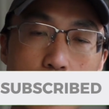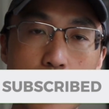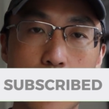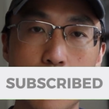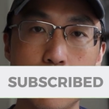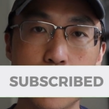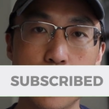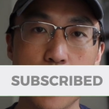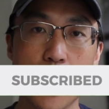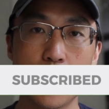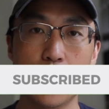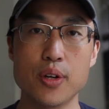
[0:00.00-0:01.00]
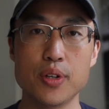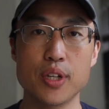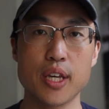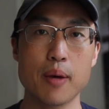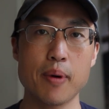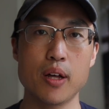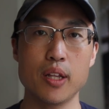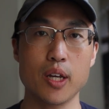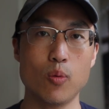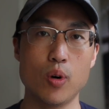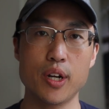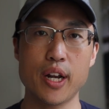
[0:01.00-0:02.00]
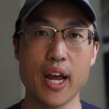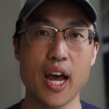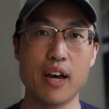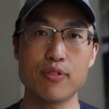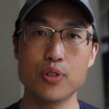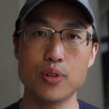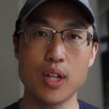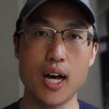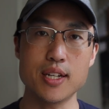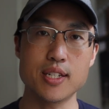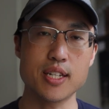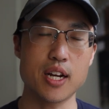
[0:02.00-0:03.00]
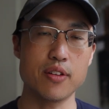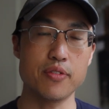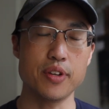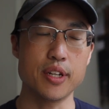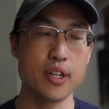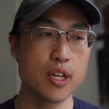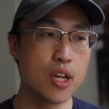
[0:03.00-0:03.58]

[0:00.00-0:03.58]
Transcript: so that you can get about like 1.5, 2 glasses out of it,